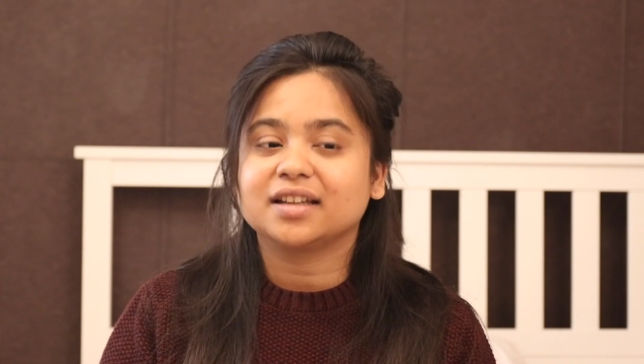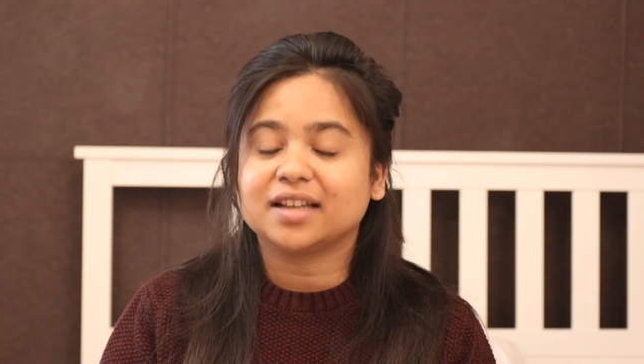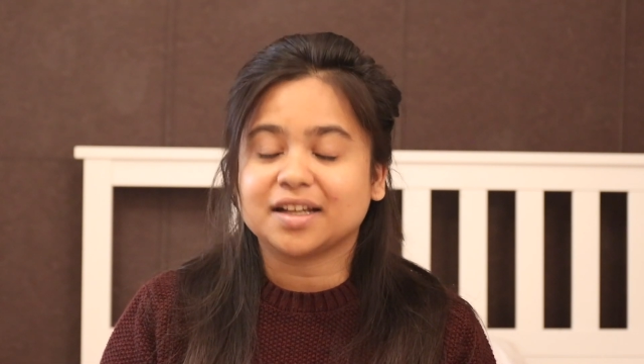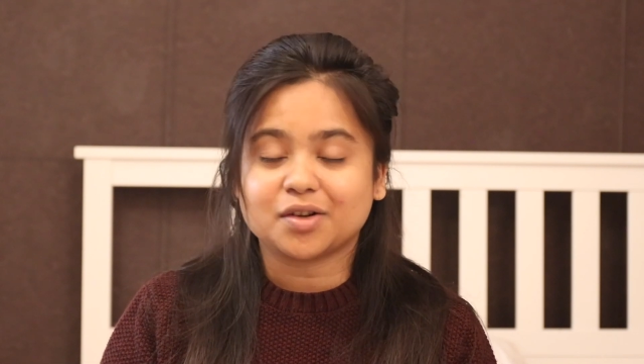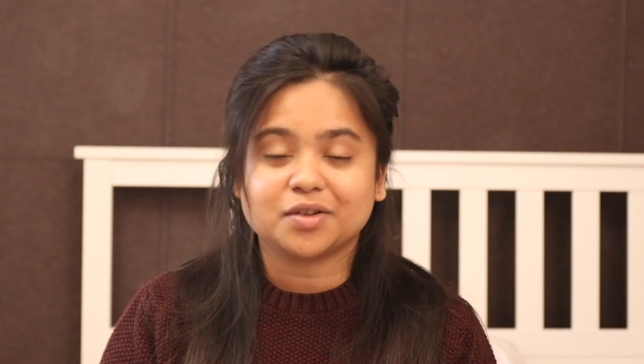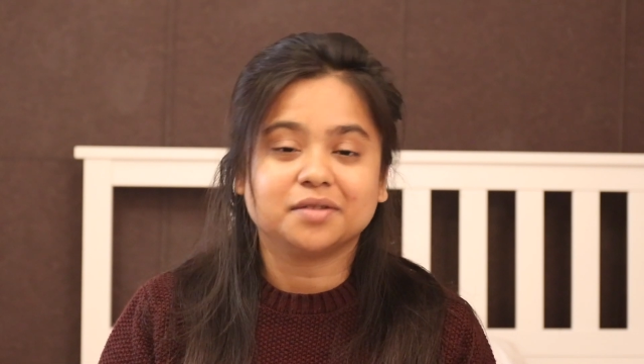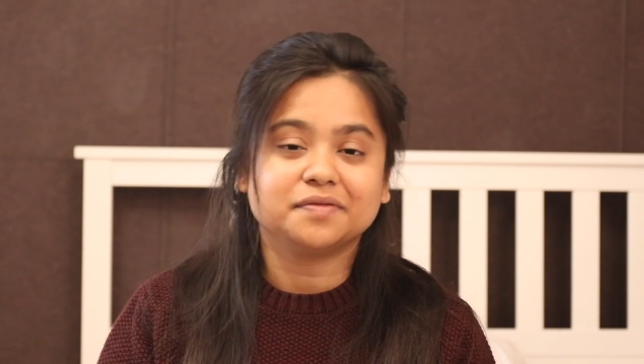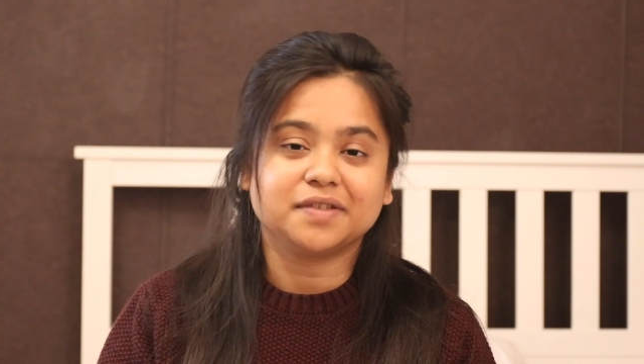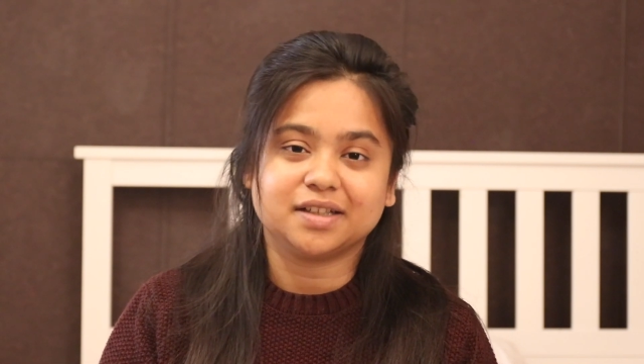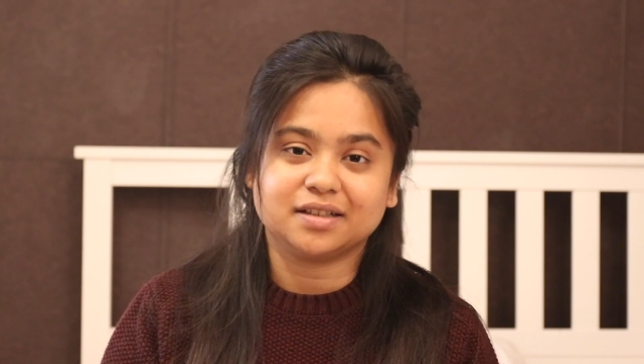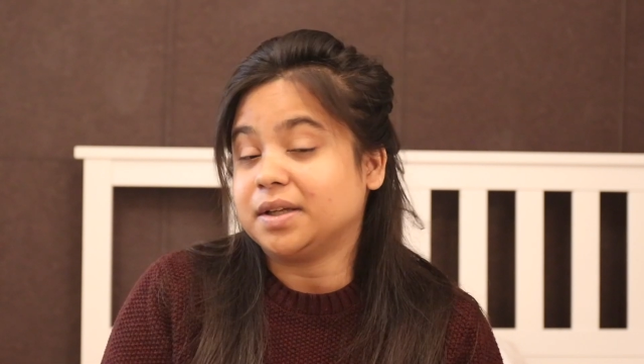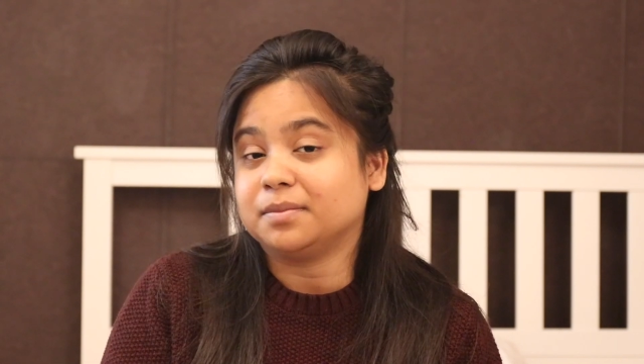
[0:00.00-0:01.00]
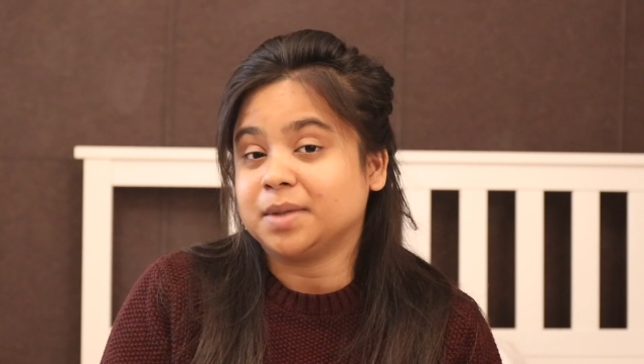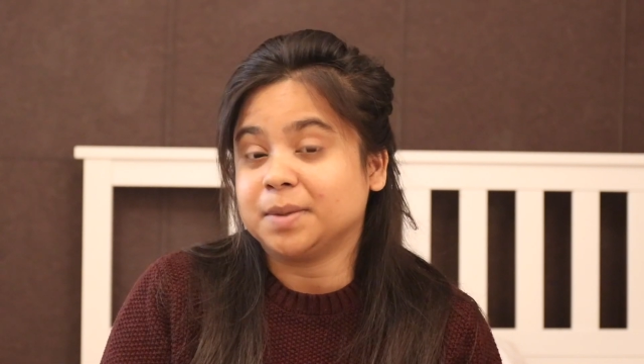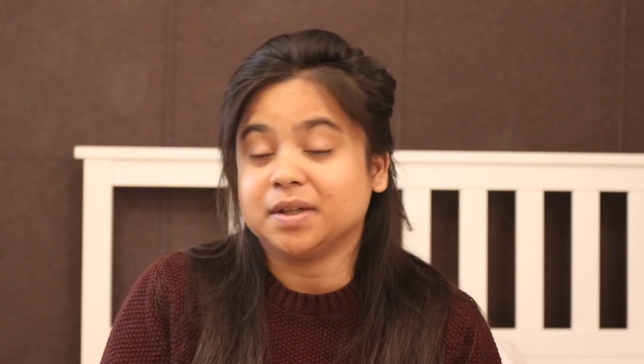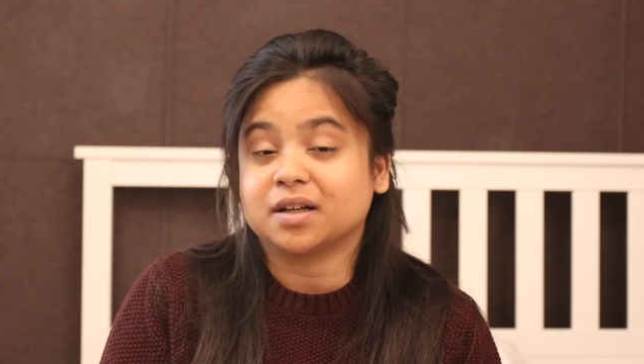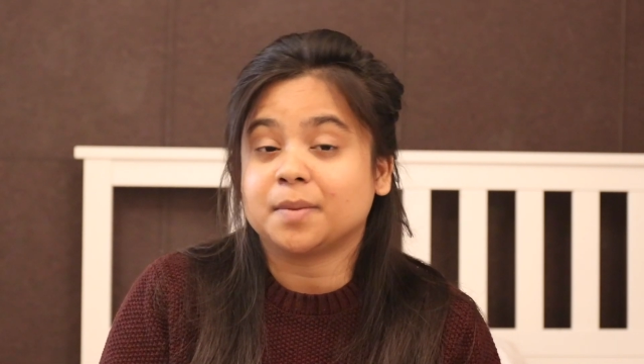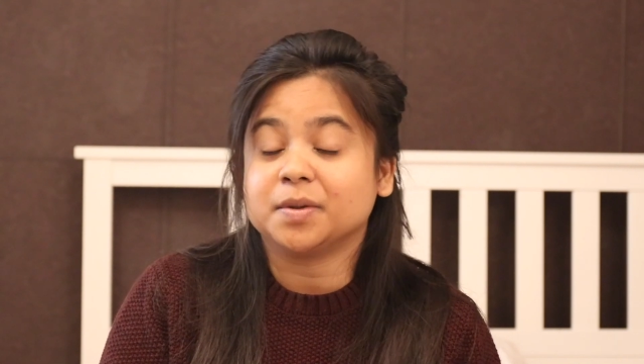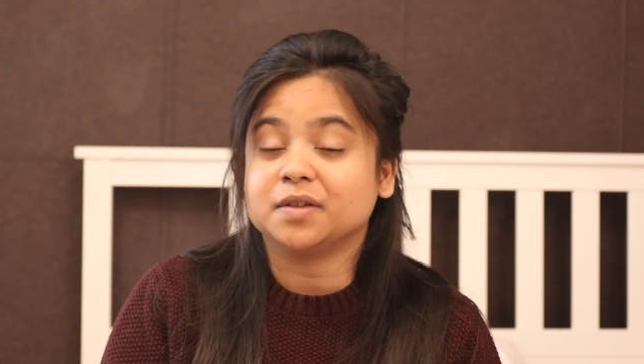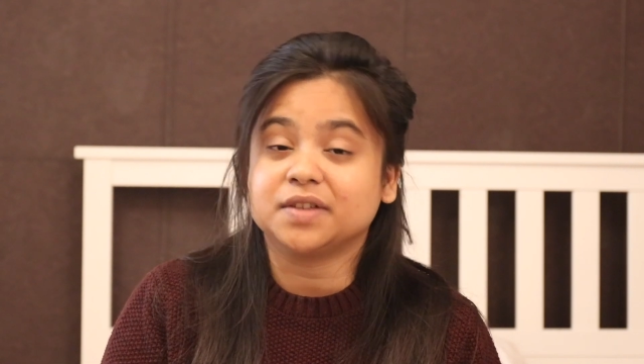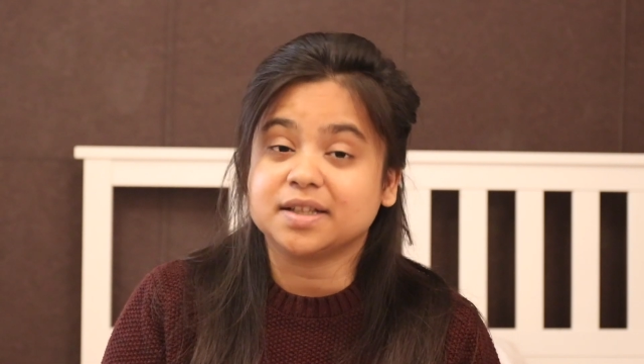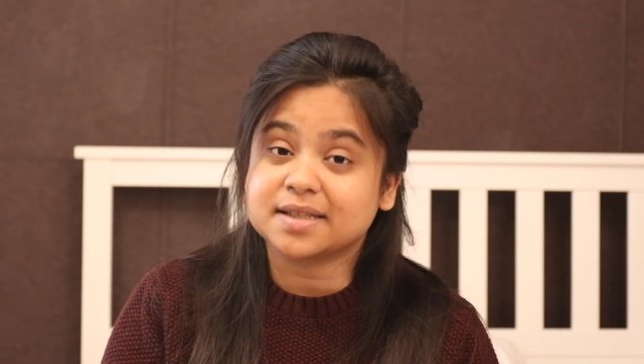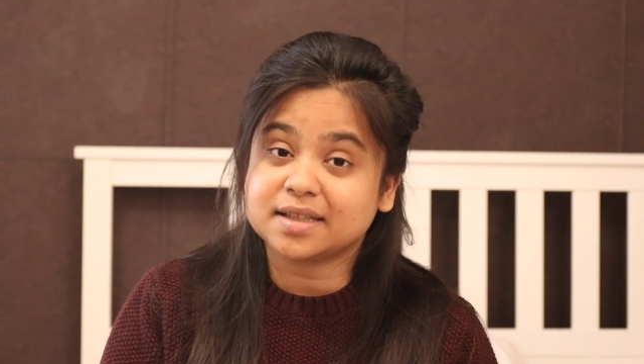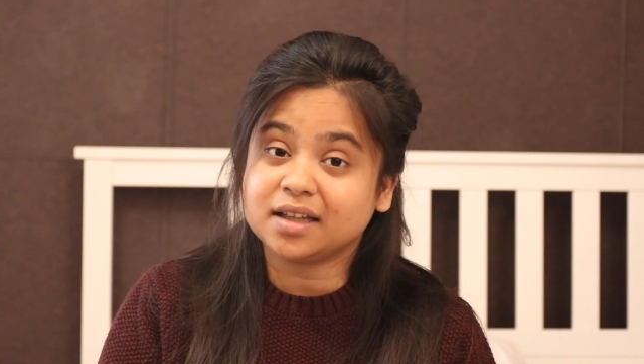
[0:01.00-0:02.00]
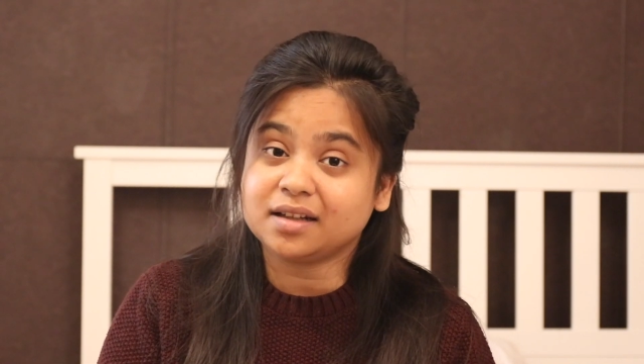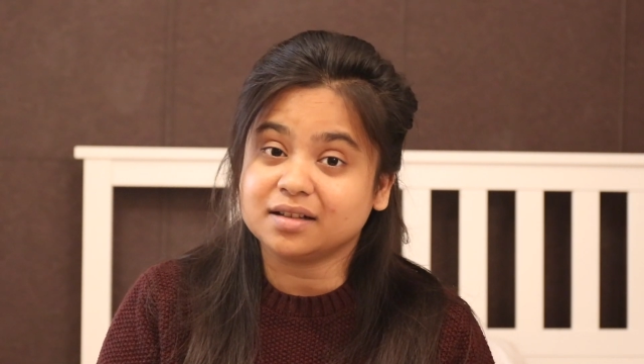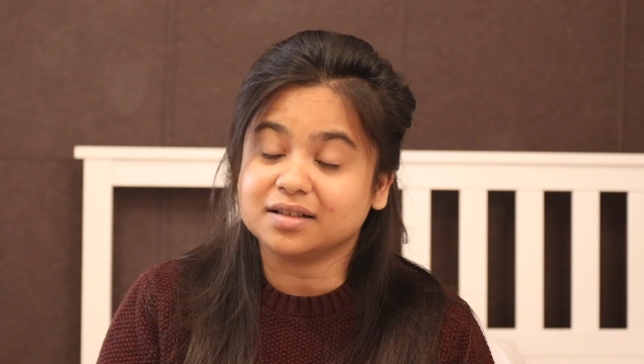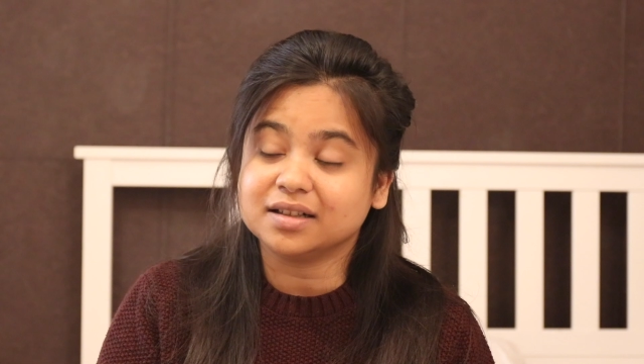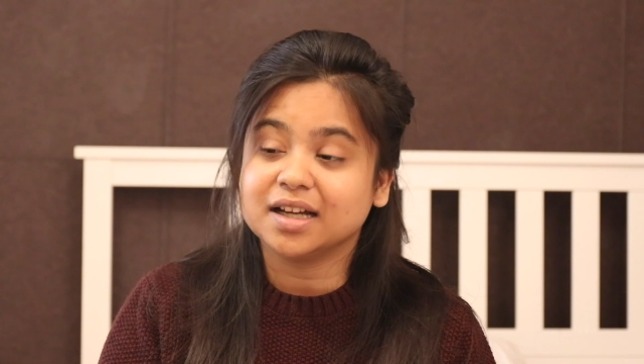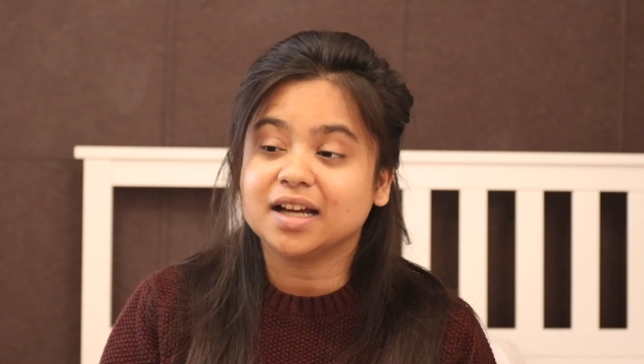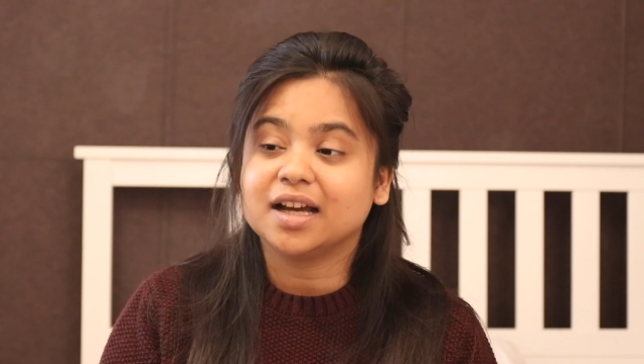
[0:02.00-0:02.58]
get on your feet maybe a couple of days later